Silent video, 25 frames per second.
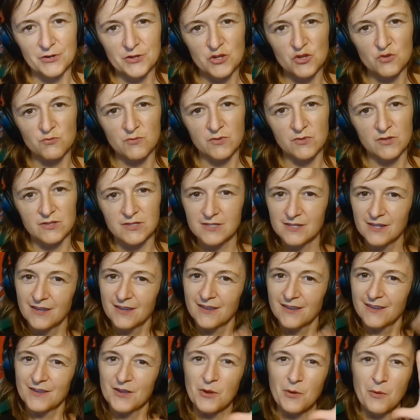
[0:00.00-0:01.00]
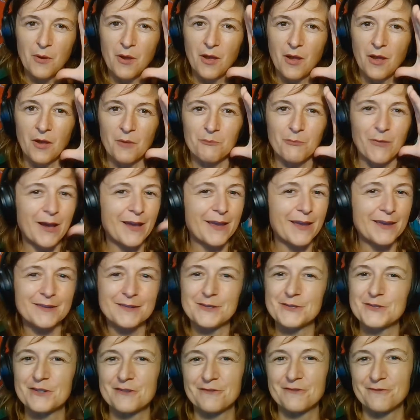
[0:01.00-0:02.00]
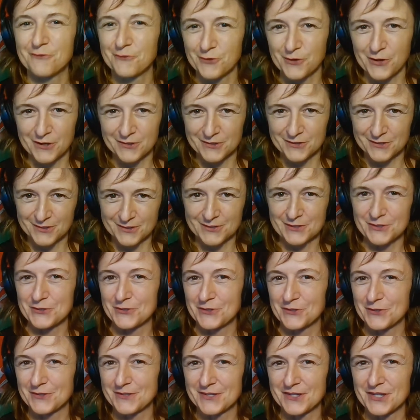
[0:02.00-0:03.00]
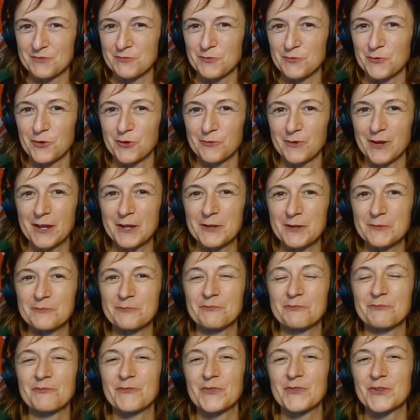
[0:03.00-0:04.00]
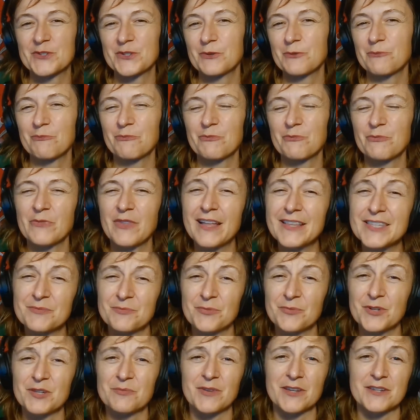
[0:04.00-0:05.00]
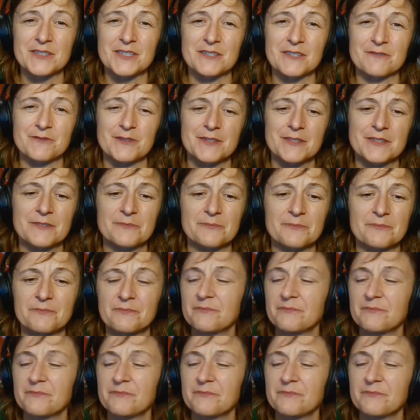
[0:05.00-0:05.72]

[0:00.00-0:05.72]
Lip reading: humans, mind isn't for our decisions anymore, right? So that's a pretty big difference.